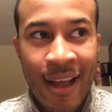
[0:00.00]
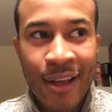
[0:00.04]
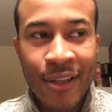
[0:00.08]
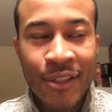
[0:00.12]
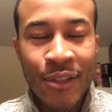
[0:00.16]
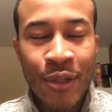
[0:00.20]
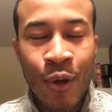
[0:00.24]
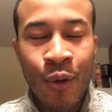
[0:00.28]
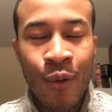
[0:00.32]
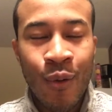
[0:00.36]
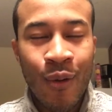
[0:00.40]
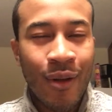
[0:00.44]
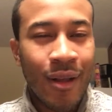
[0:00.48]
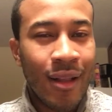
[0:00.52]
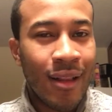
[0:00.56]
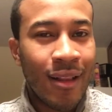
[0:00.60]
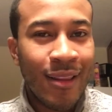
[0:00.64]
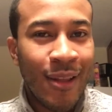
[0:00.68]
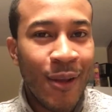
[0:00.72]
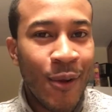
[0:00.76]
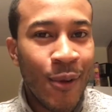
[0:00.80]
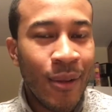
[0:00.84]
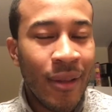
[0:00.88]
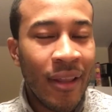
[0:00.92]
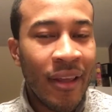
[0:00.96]
So
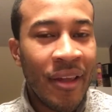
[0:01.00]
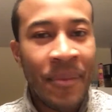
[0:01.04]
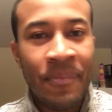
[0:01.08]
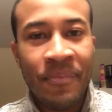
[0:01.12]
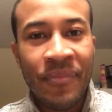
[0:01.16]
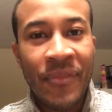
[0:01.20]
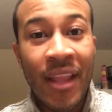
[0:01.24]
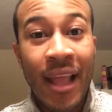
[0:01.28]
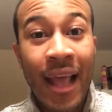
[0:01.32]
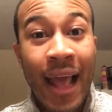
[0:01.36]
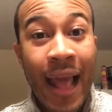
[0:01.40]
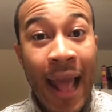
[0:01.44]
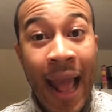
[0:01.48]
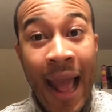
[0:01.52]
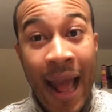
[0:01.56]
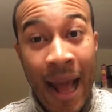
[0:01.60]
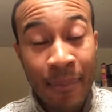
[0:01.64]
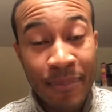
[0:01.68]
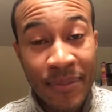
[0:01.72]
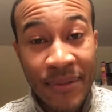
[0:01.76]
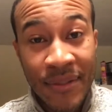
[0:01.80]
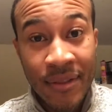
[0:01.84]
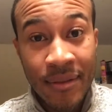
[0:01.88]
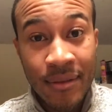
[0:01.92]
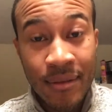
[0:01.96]
clearly
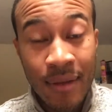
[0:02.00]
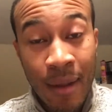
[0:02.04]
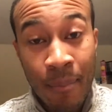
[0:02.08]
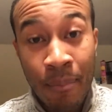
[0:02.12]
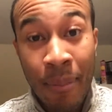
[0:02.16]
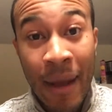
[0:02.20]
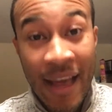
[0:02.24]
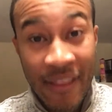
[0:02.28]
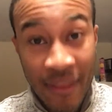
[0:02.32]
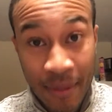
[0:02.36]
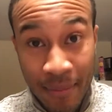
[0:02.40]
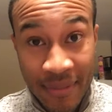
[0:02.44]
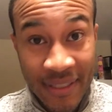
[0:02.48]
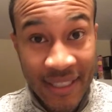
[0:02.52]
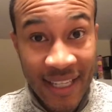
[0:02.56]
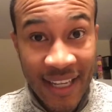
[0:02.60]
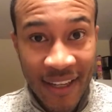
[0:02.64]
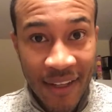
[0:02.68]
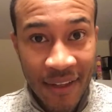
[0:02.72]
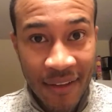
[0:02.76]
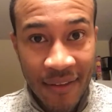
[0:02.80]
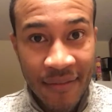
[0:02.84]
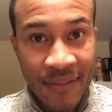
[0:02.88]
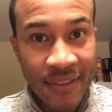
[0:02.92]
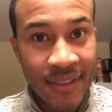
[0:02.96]
apps by
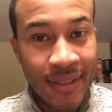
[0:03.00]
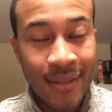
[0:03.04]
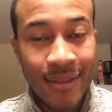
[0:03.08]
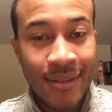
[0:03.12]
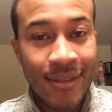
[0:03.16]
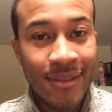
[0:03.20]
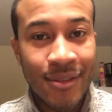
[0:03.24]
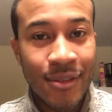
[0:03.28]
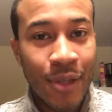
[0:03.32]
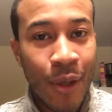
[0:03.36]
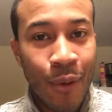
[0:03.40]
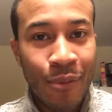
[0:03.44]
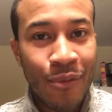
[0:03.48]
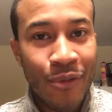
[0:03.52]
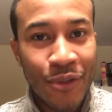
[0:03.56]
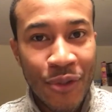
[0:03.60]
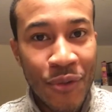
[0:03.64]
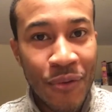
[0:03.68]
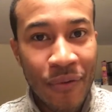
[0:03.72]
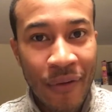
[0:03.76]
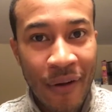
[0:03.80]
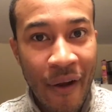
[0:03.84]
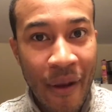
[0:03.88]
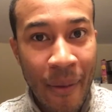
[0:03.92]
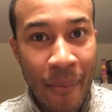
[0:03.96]
themselves don't
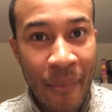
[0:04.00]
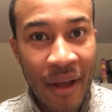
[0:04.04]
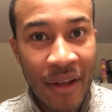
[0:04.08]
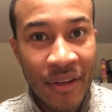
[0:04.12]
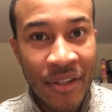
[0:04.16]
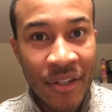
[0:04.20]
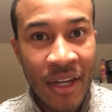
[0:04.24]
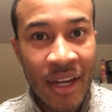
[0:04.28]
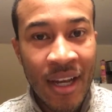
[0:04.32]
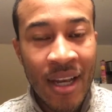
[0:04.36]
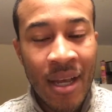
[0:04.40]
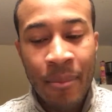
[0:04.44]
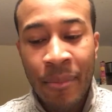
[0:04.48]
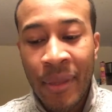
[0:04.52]
do very much,